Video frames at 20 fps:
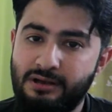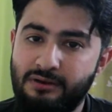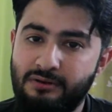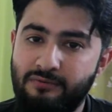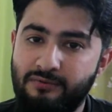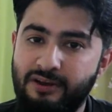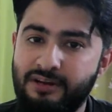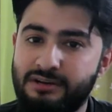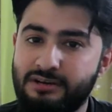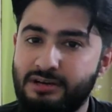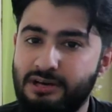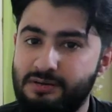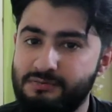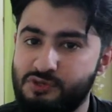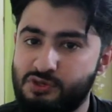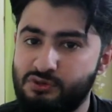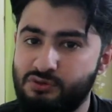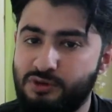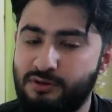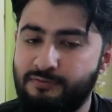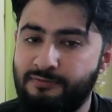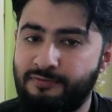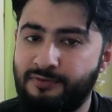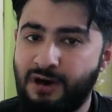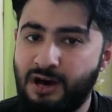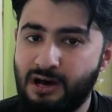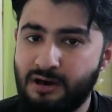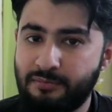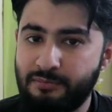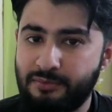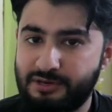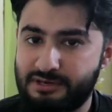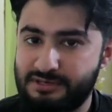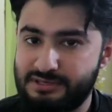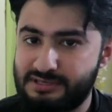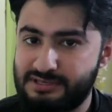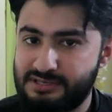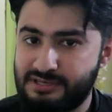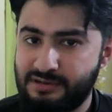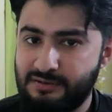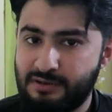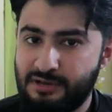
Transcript: when it comes to the farmers